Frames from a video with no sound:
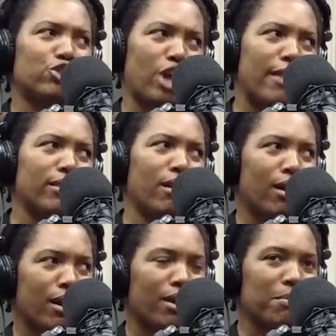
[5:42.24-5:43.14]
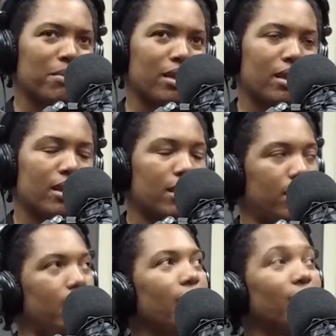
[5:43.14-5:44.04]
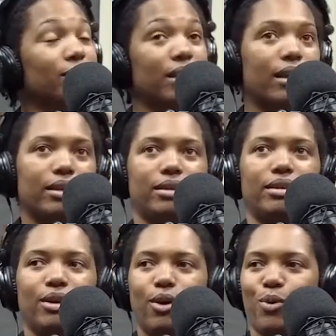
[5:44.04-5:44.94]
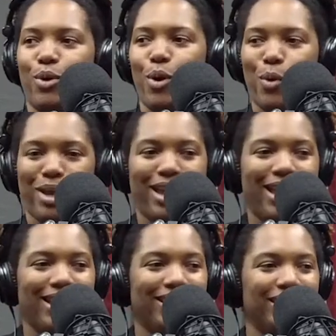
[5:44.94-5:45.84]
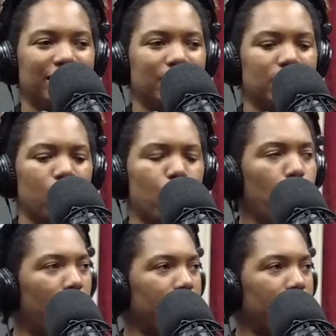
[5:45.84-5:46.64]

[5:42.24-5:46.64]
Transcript: shot in the arm. And I was like, okay. And he says, well,